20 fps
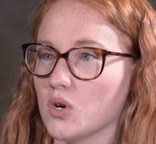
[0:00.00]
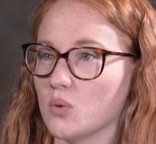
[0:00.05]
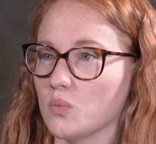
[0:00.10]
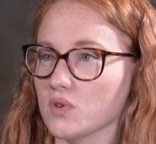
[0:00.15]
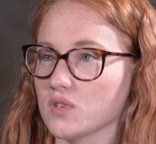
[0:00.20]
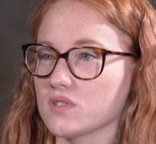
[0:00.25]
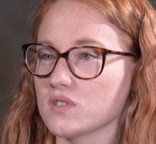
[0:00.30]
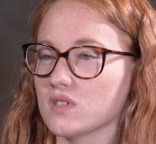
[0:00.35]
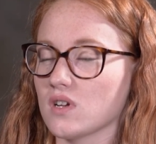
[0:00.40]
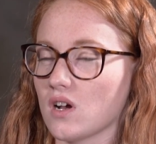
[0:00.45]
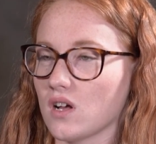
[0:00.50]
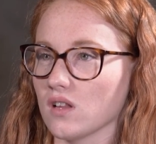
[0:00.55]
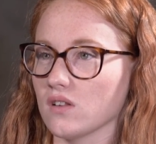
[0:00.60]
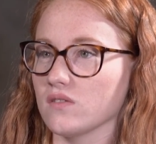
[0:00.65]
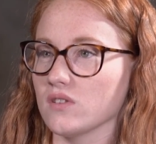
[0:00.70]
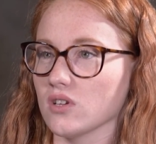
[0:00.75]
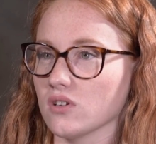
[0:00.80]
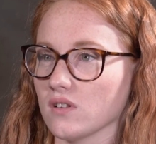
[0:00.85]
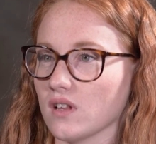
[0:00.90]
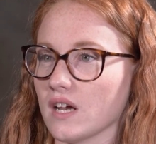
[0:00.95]
almost all
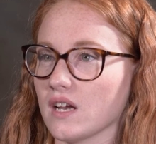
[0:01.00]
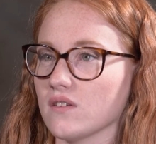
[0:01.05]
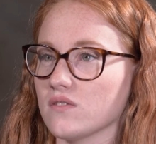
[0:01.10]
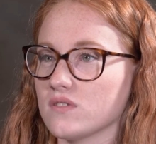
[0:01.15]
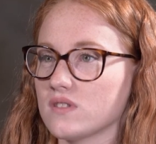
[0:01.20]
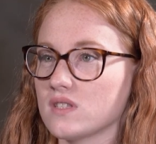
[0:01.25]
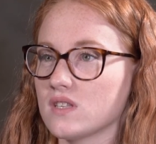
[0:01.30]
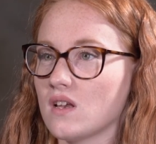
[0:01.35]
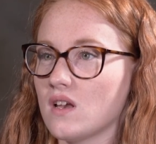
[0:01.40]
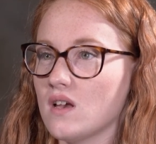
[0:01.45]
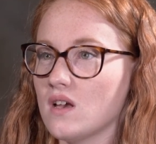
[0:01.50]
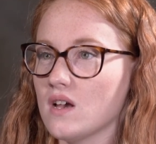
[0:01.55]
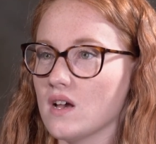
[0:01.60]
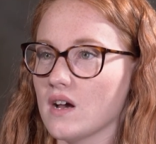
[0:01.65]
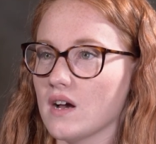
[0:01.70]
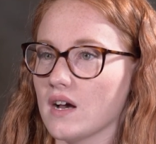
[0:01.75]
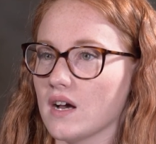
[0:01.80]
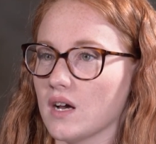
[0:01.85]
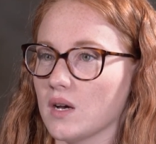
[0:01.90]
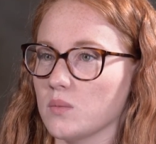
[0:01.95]
of their lives
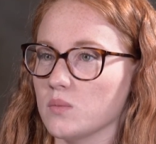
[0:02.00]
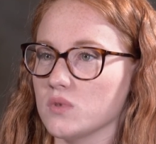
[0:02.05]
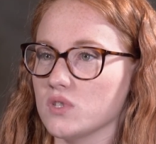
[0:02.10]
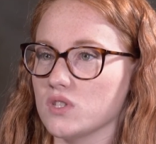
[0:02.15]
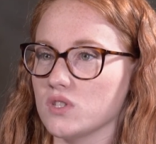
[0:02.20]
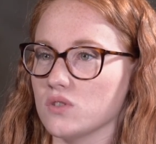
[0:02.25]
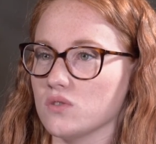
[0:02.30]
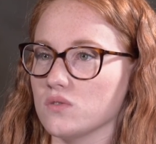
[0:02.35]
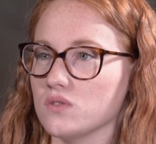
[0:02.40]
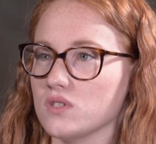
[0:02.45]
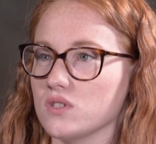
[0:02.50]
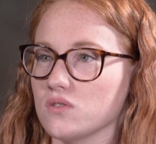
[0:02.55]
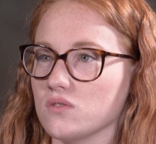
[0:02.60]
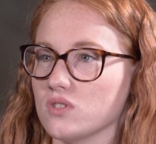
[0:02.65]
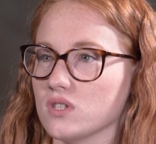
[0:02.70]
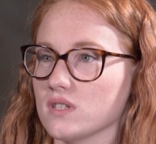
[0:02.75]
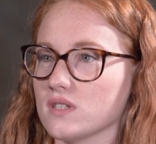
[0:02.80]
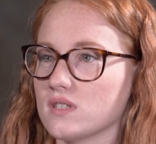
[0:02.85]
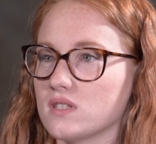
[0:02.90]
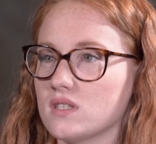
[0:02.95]
um, due to
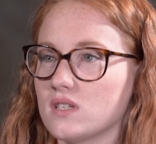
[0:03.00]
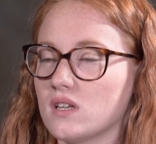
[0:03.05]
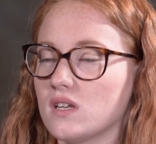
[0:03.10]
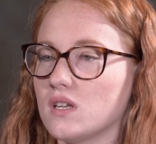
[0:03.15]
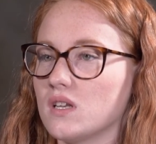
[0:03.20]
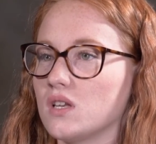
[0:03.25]
just